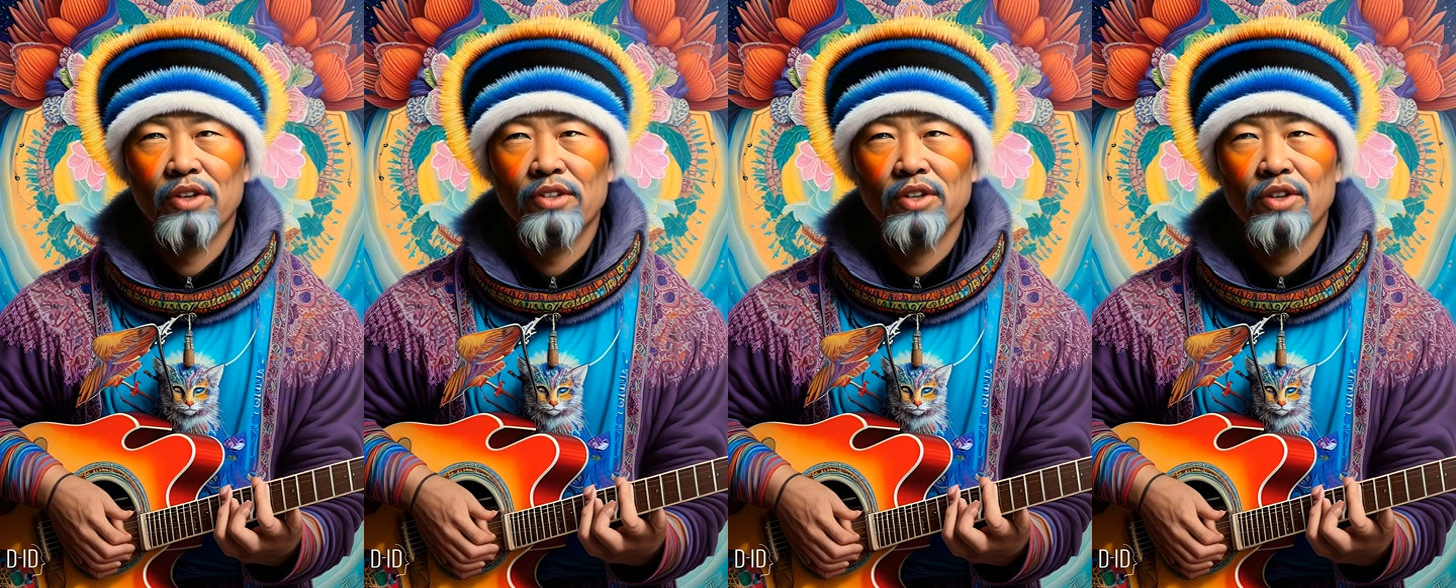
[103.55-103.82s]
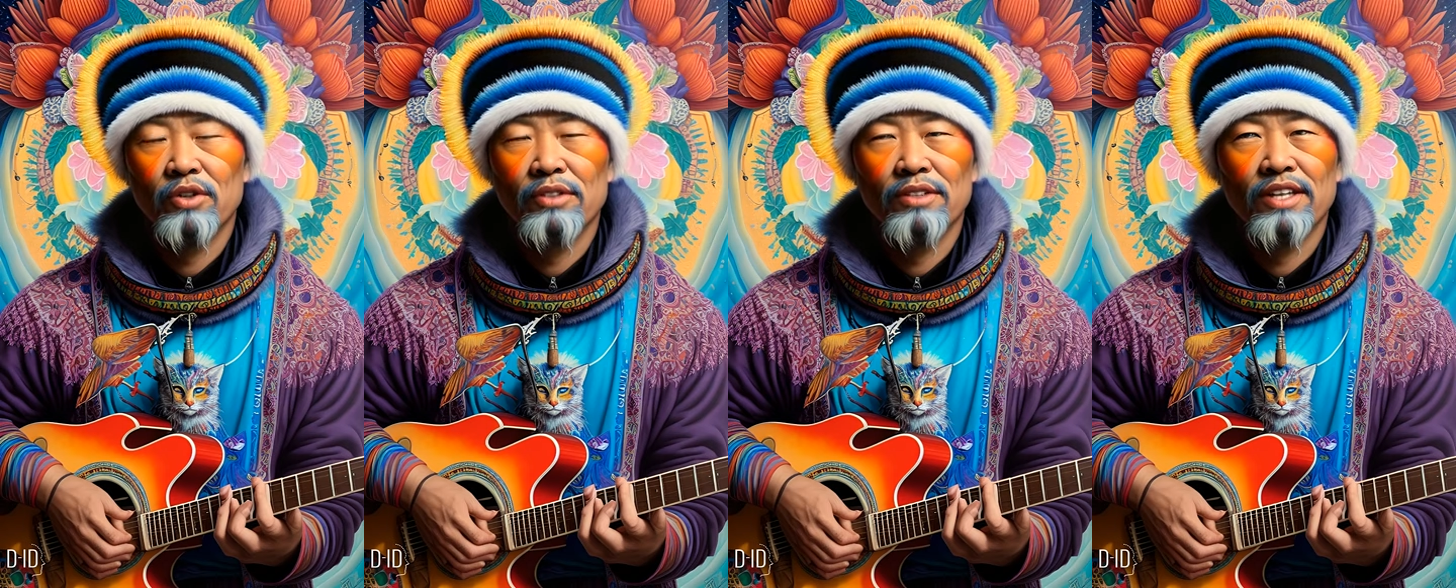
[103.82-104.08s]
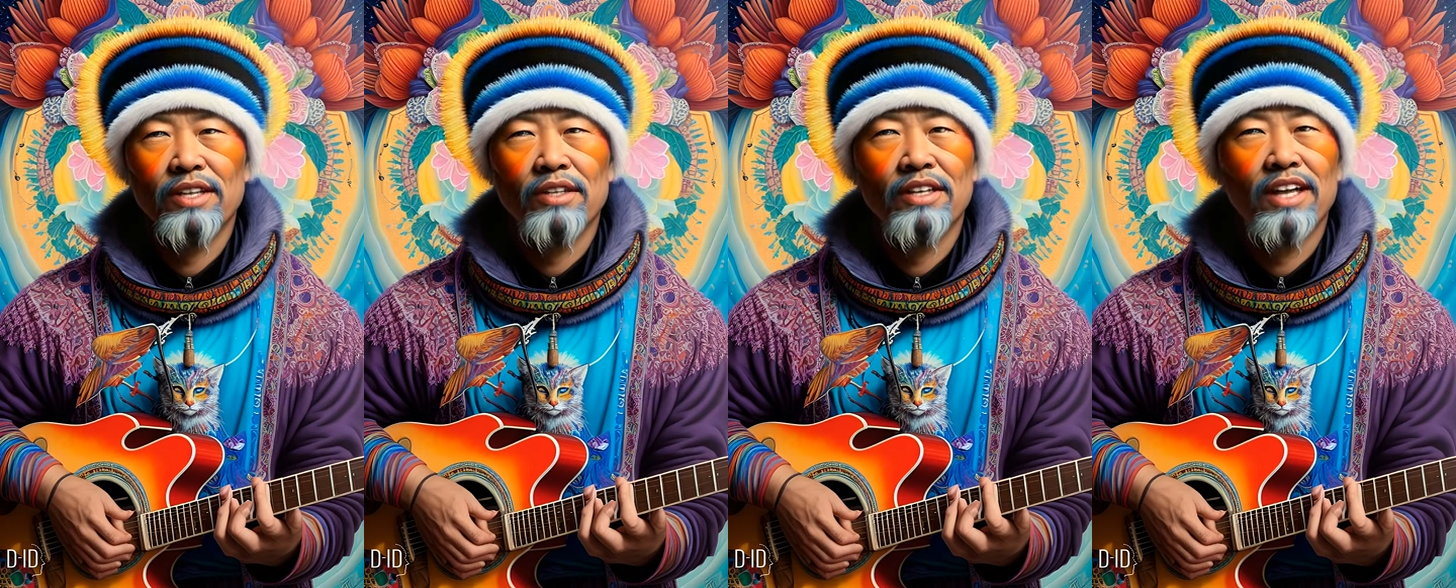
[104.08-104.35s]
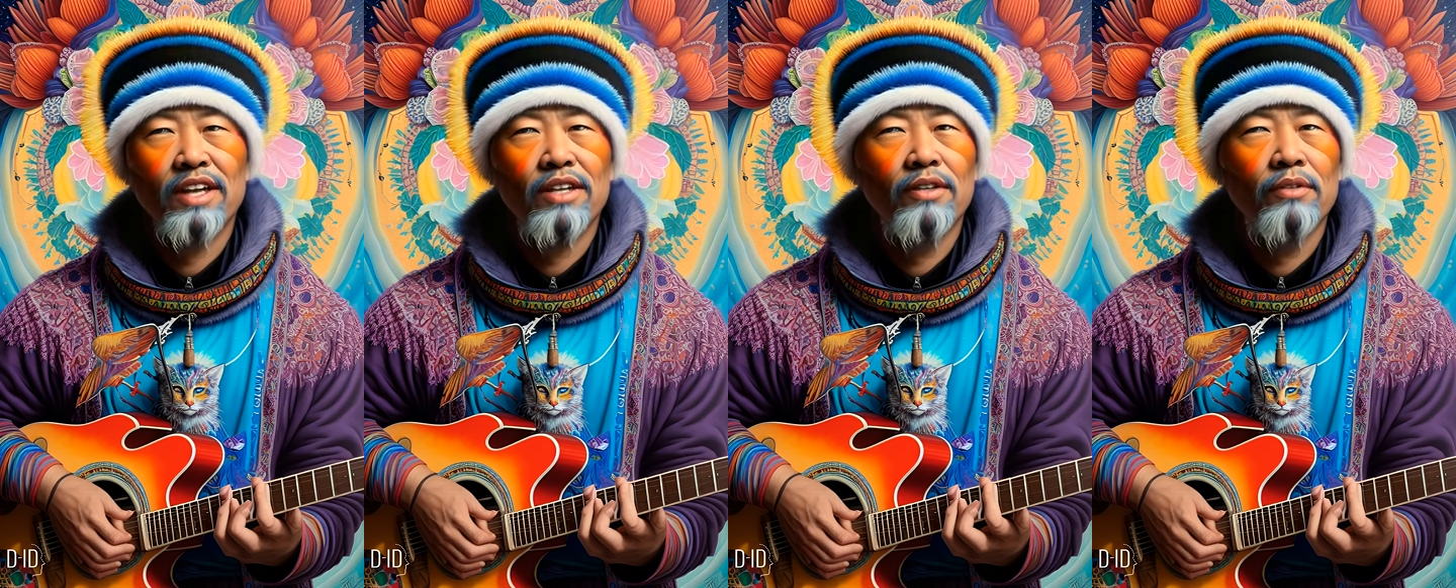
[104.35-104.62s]
earned her a
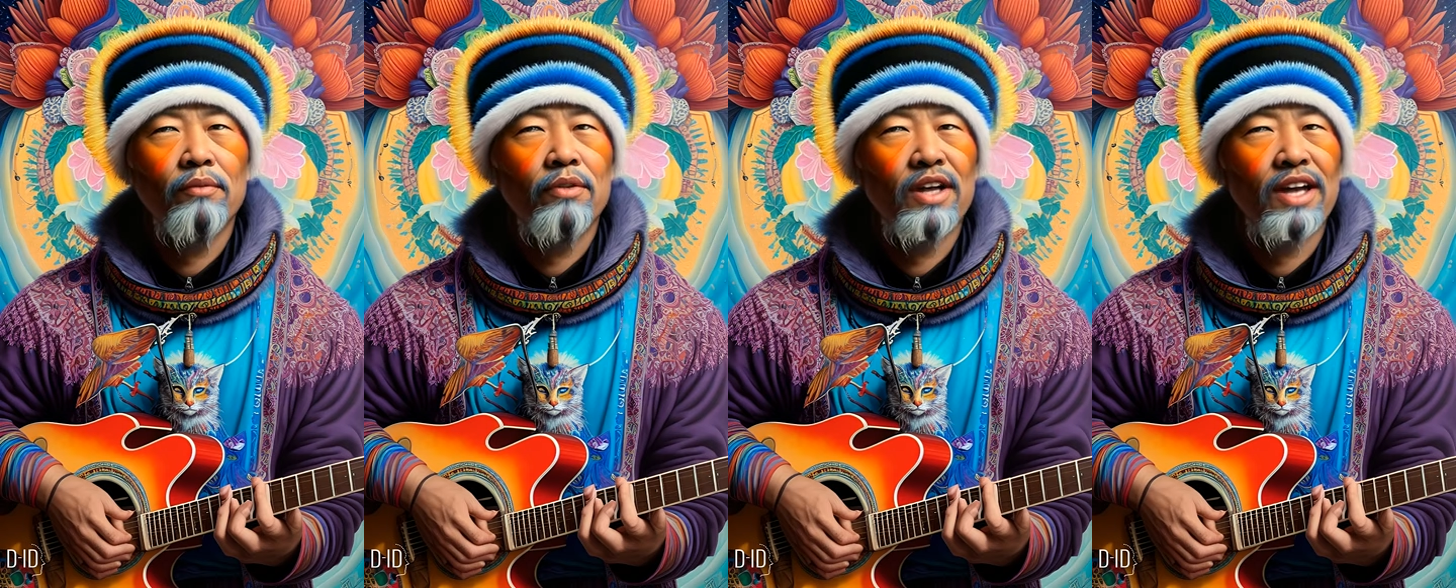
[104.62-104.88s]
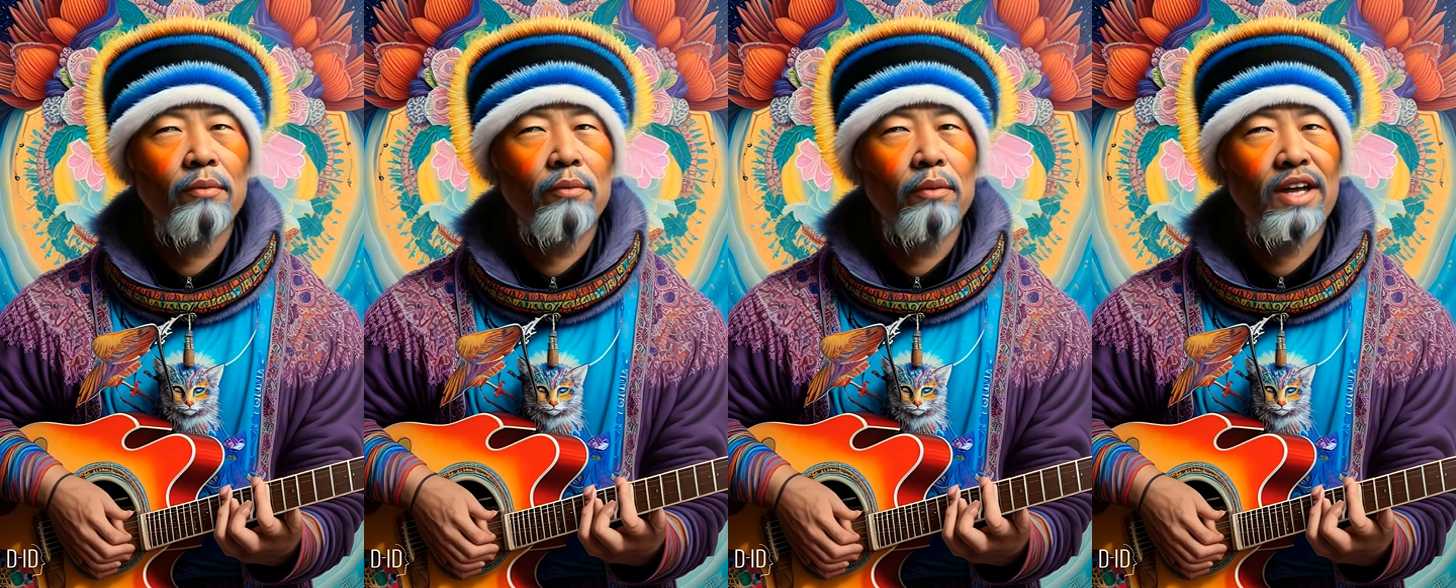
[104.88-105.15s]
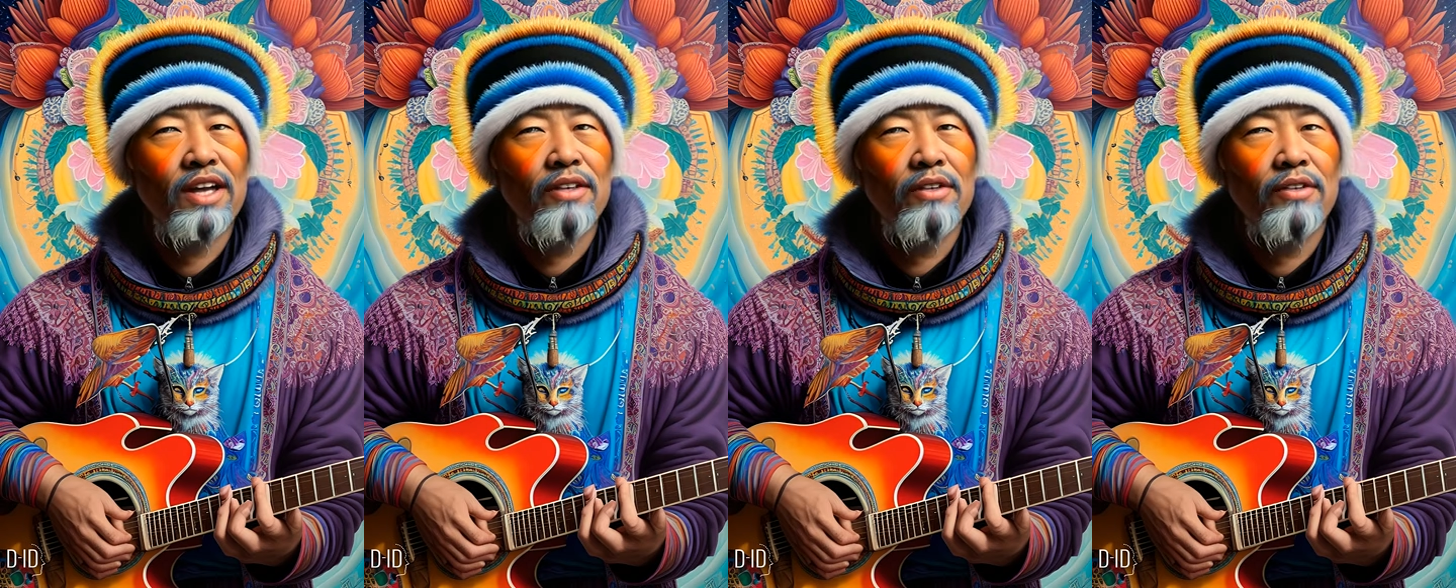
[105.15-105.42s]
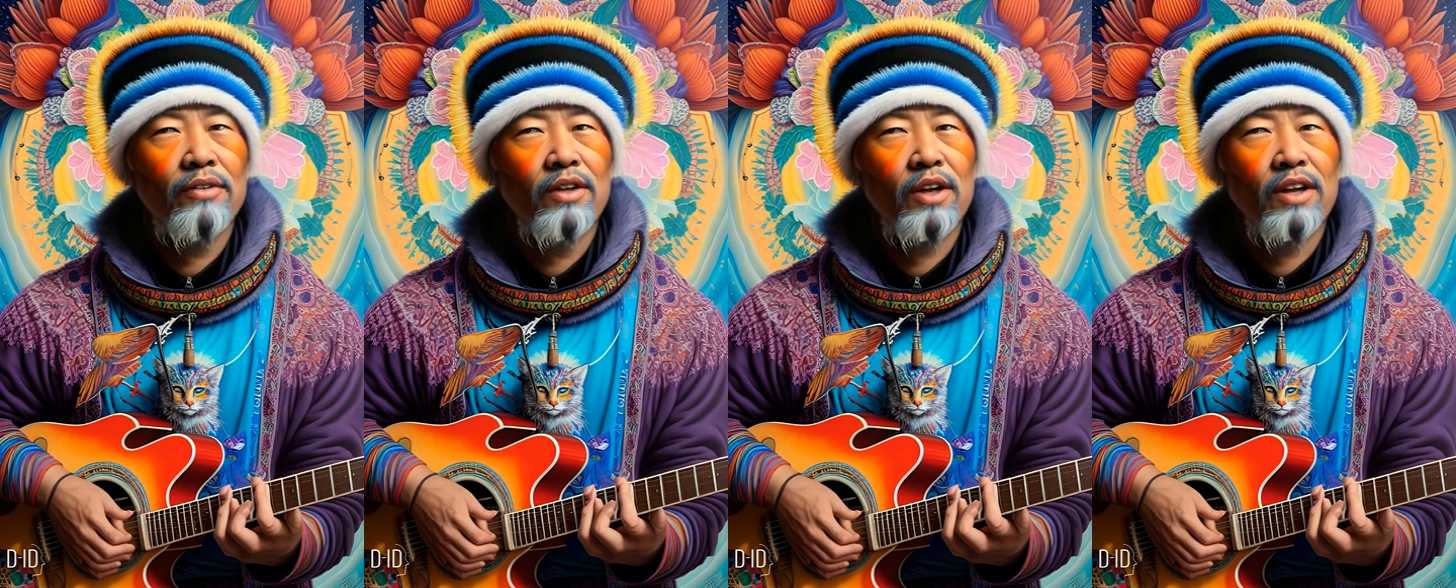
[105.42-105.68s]
dedicated fan
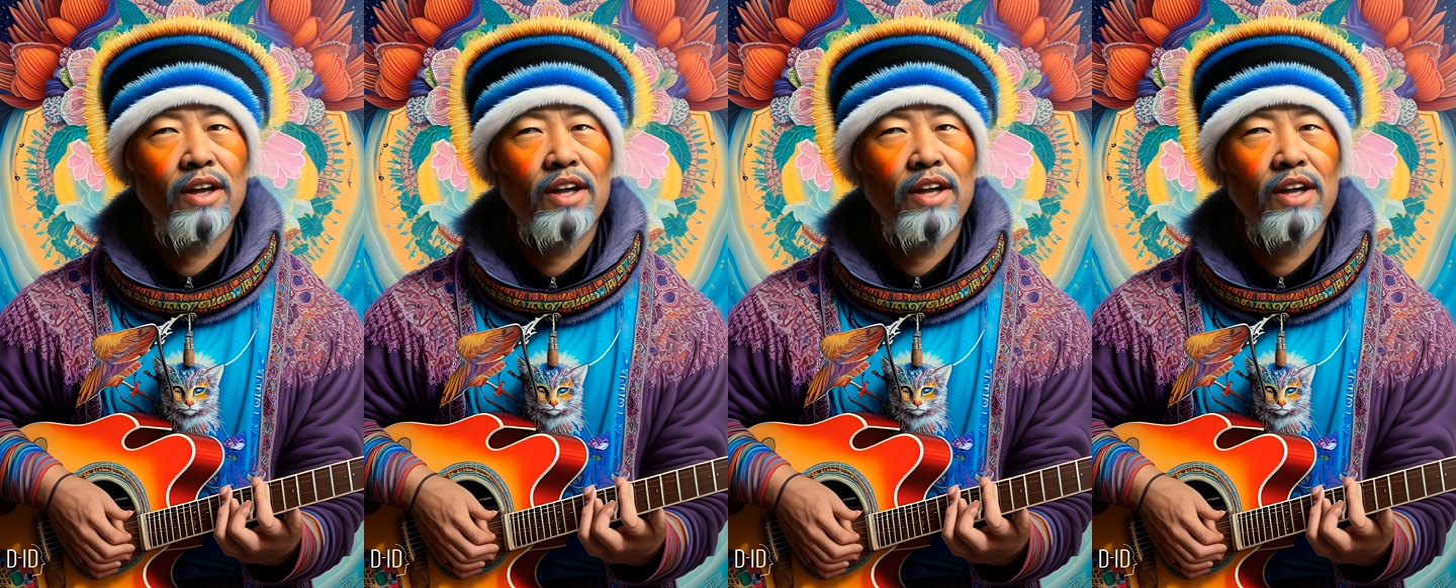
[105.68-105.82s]
base,